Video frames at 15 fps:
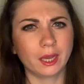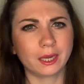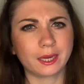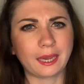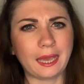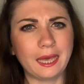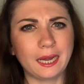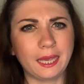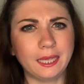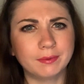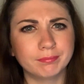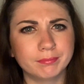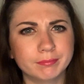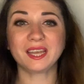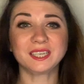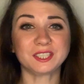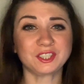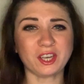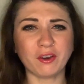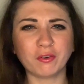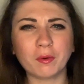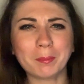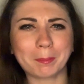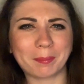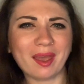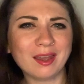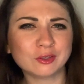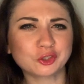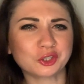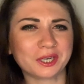Got it? Different
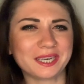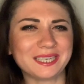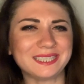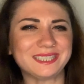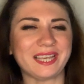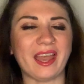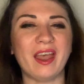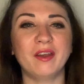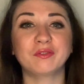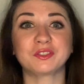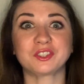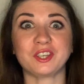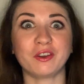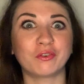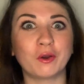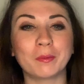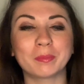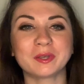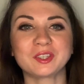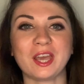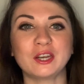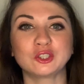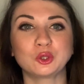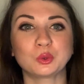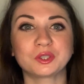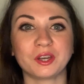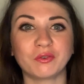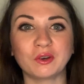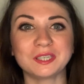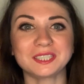batteries have different potential
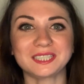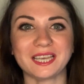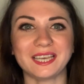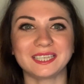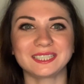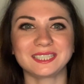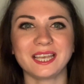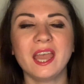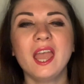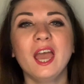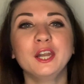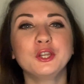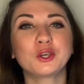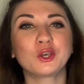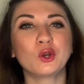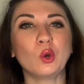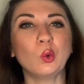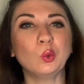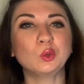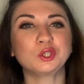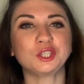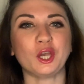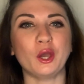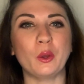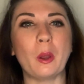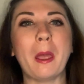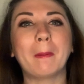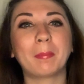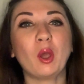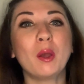differences, and you can also
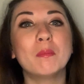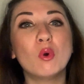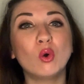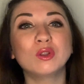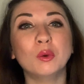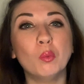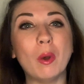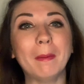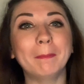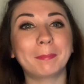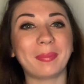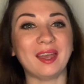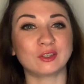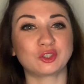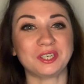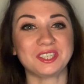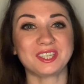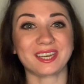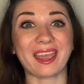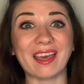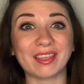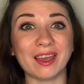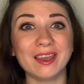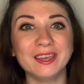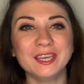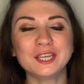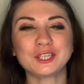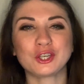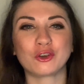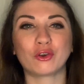put more than one battery together
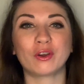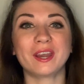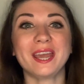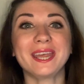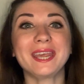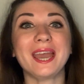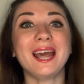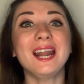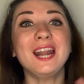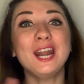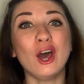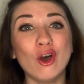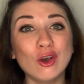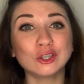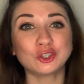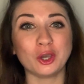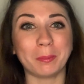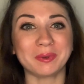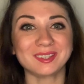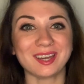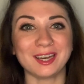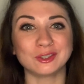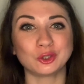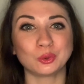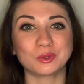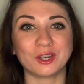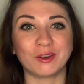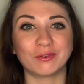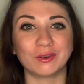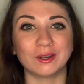to create a larger potential
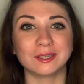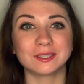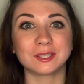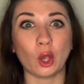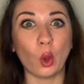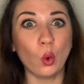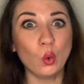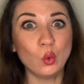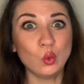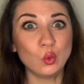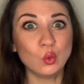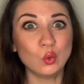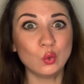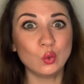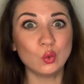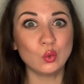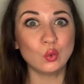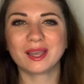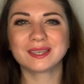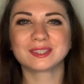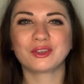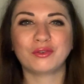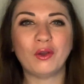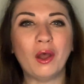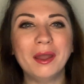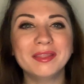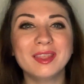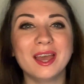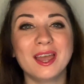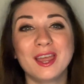difference. Ooh. To
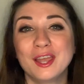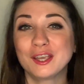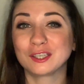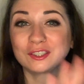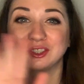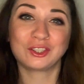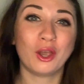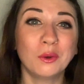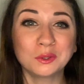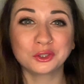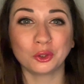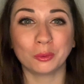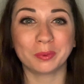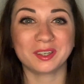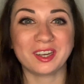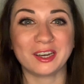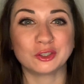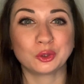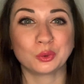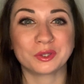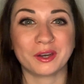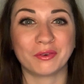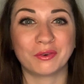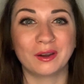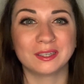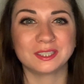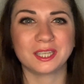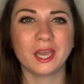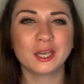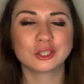find the total potential
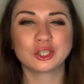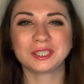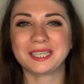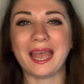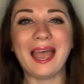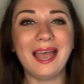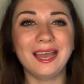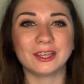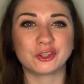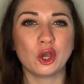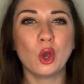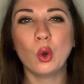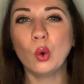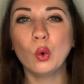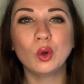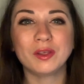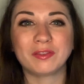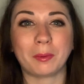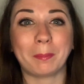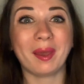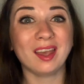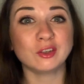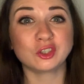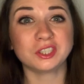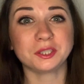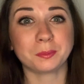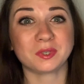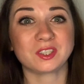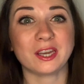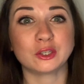difference, just add all of the battery's
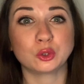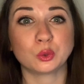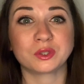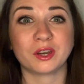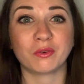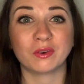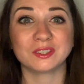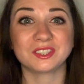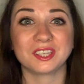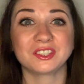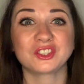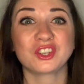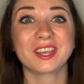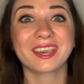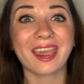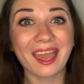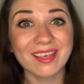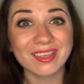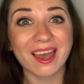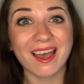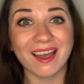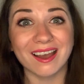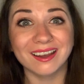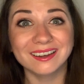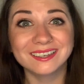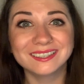potential differences together.